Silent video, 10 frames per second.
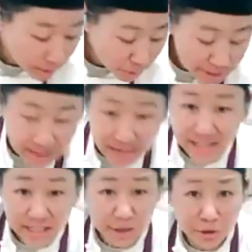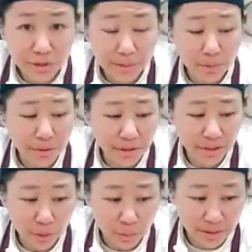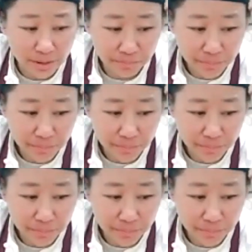Notice I didn't use up all the liquid.